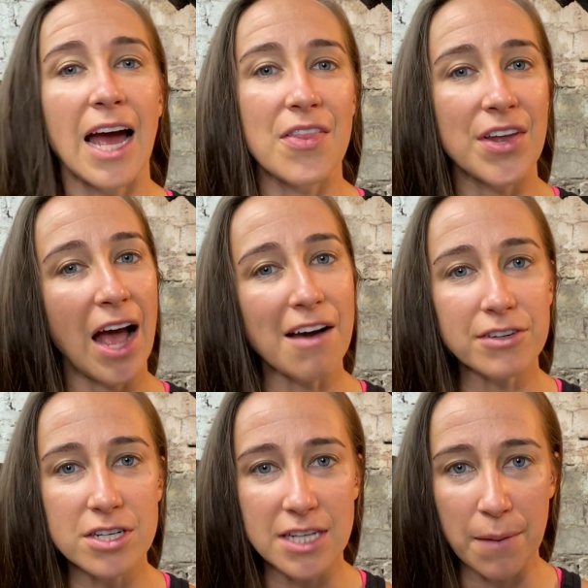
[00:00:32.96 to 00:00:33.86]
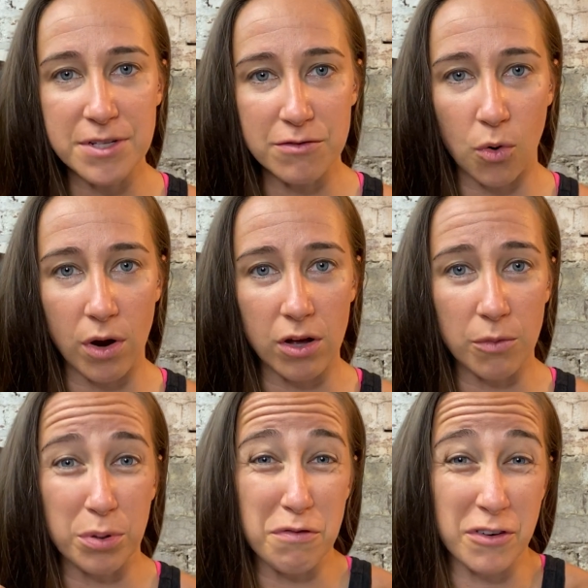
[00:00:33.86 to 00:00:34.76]
and then have your Adaptiv oil,
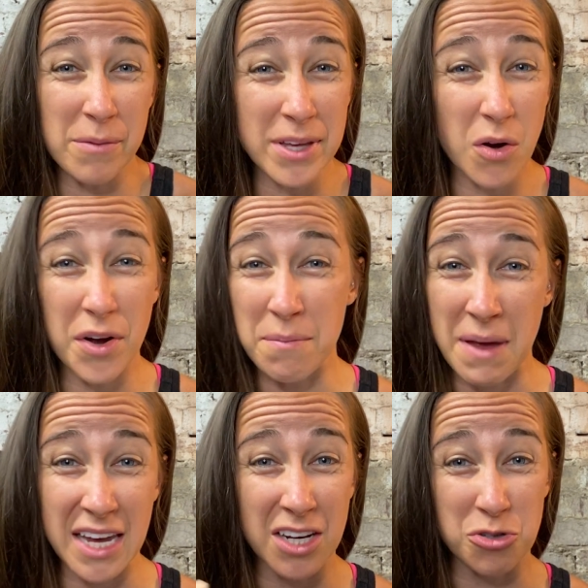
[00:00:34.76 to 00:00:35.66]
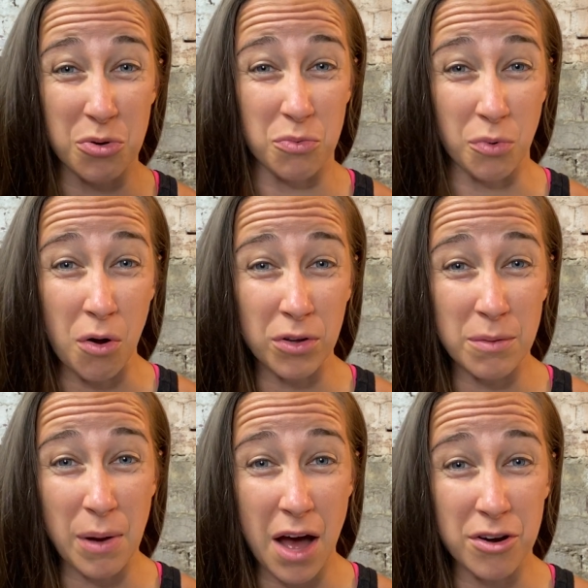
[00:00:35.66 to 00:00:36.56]
preferably go ahead and make it into a roller
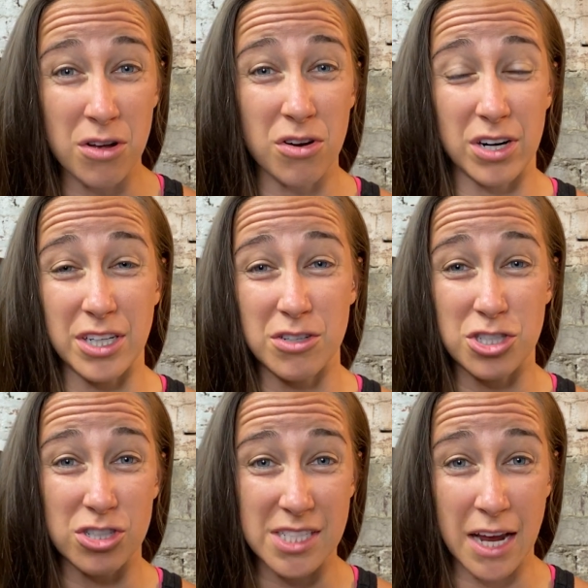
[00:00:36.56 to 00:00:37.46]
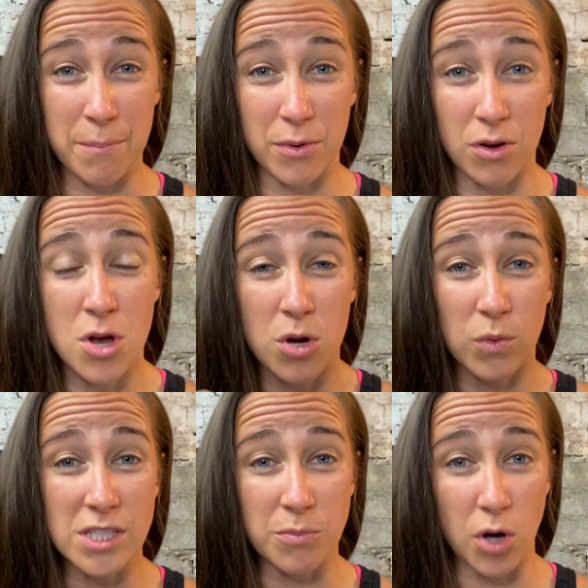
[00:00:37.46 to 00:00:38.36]
bottle or use your sample
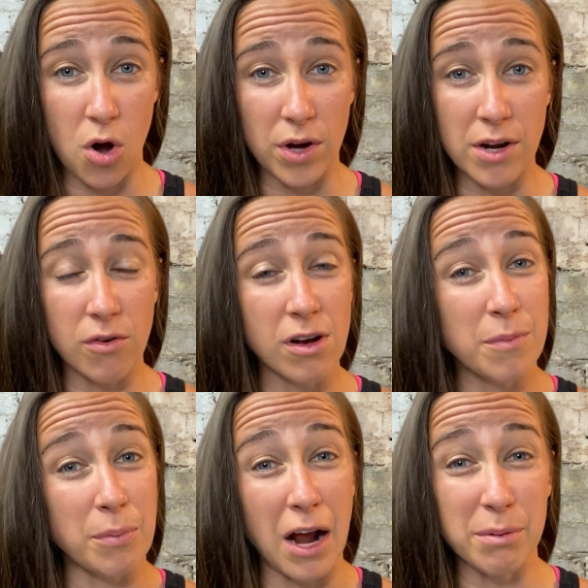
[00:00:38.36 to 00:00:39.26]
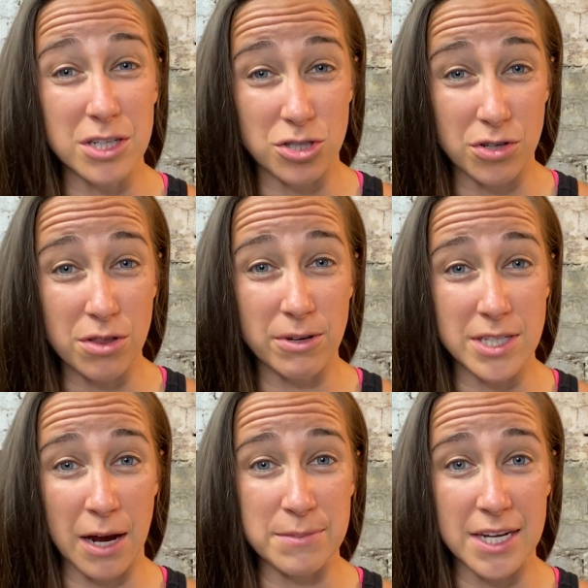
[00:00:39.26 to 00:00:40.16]
with some coconut oil, but probably two to three
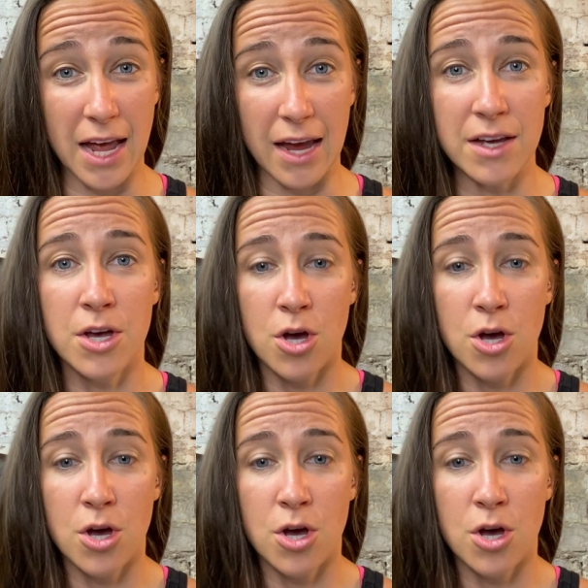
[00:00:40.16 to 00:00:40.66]
times a day.